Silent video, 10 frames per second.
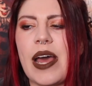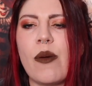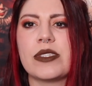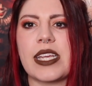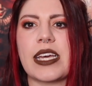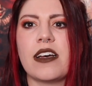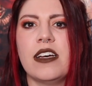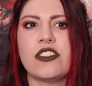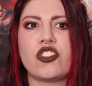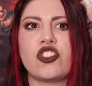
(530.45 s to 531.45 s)
I was like
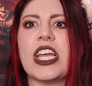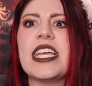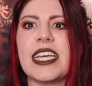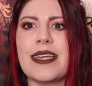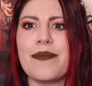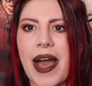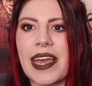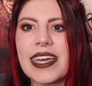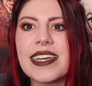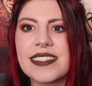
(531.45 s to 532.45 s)
shaken by
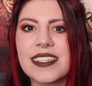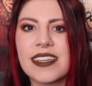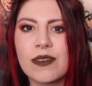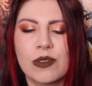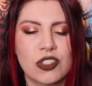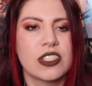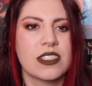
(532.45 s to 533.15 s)
it, which